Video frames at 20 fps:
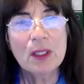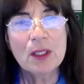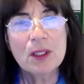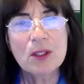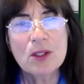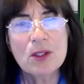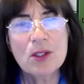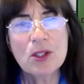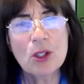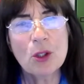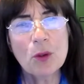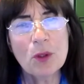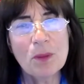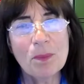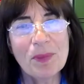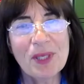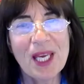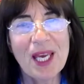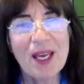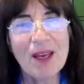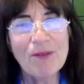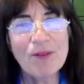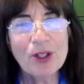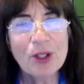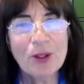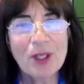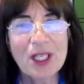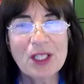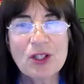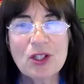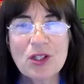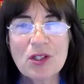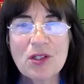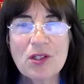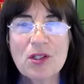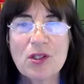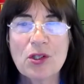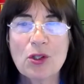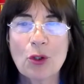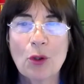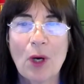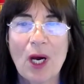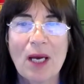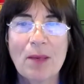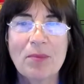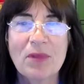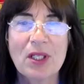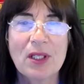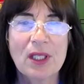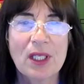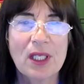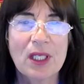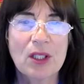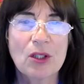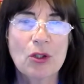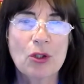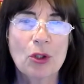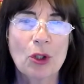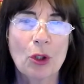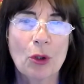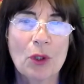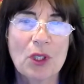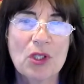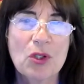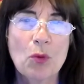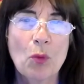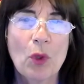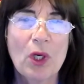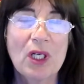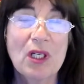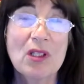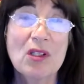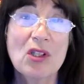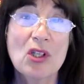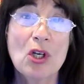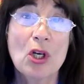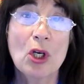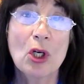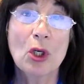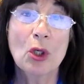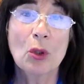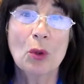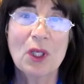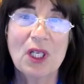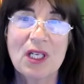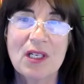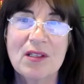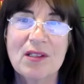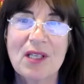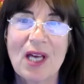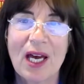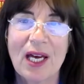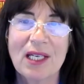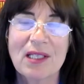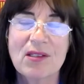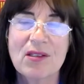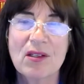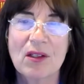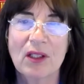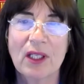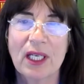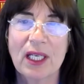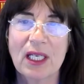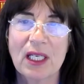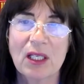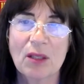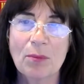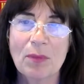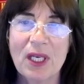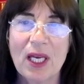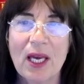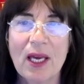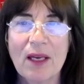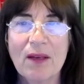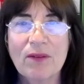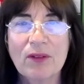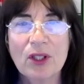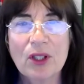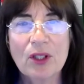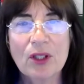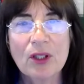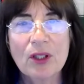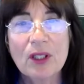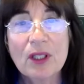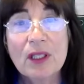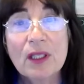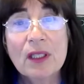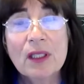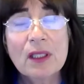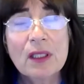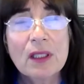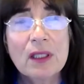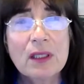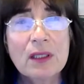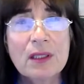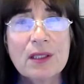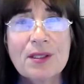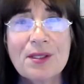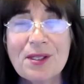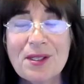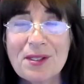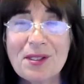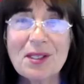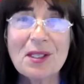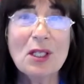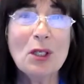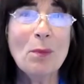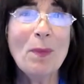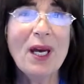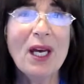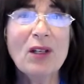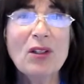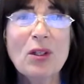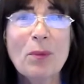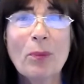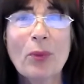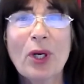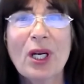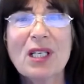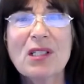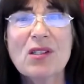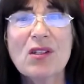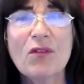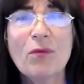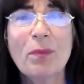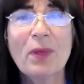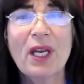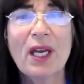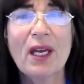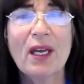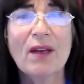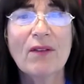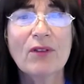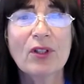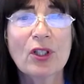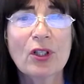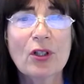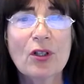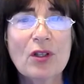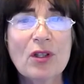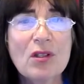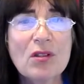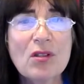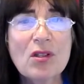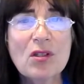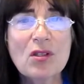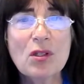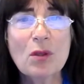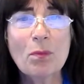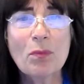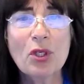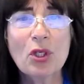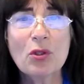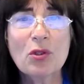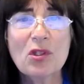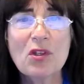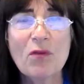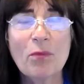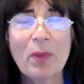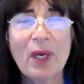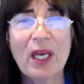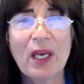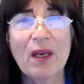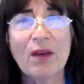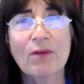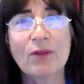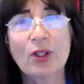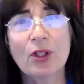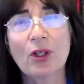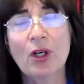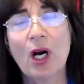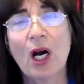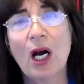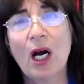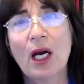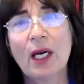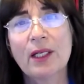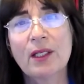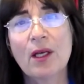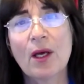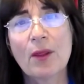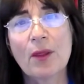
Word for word: So the behavior I just described in the intro is what is known as isolating behavior. This isn't about depressive behavior, this is abusive behavior on the